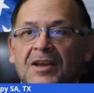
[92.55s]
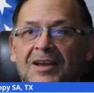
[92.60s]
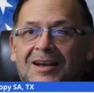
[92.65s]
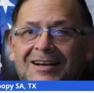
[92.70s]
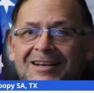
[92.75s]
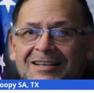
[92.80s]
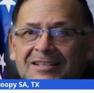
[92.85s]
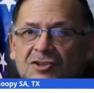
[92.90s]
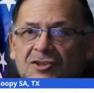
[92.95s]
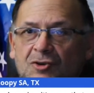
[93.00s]

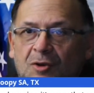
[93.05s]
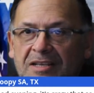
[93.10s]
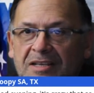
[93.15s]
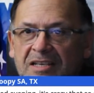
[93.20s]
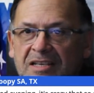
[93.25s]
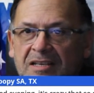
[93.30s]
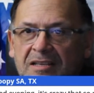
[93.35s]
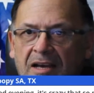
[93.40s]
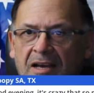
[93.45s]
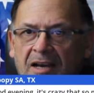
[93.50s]
It's crazy
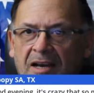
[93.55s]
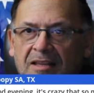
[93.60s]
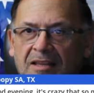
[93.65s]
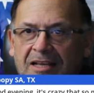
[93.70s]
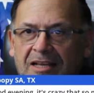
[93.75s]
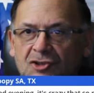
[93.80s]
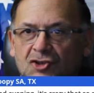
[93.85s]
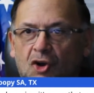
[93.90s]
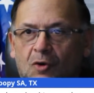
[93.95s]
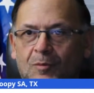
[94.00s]
that
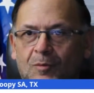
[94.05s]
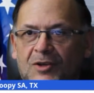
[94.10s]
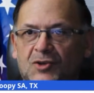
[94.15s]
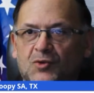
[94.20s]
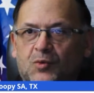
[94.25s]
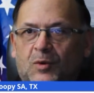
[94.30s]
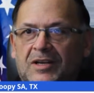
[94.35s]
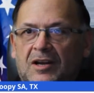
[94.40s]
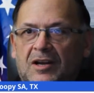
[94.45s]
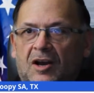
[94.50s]
so much
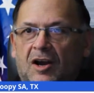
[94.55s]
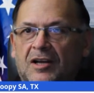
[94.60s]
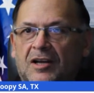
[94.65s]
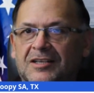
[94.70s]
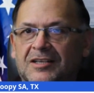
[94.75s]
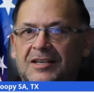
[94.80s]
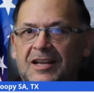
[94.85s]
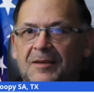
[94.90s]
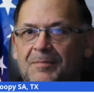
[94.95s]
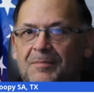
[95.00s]
went on
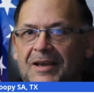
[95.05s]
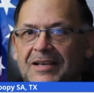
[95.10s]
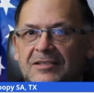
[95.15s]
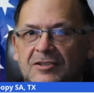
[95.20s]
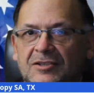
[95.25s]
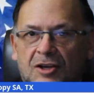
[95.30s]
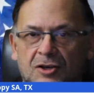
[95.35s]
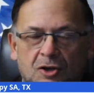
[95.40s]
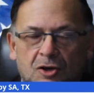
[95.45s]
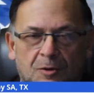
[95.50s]
today based
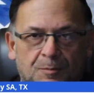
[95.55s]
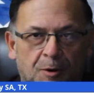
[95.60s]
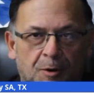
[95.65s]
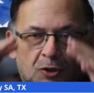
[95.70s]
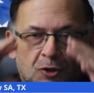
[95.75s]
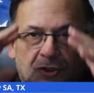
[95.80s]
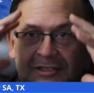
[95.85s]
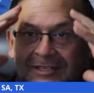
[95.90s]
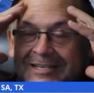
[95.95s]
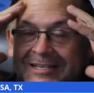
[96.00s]
on your post.